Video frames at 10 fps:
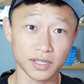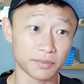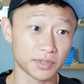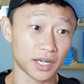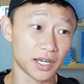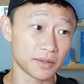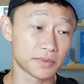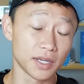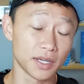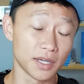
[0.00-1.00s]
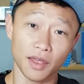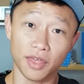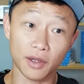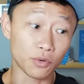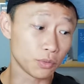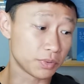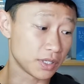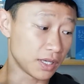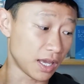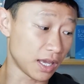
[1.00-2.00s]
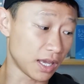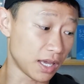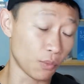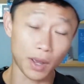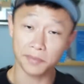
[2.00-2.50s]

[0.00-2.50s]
sometimes there will be a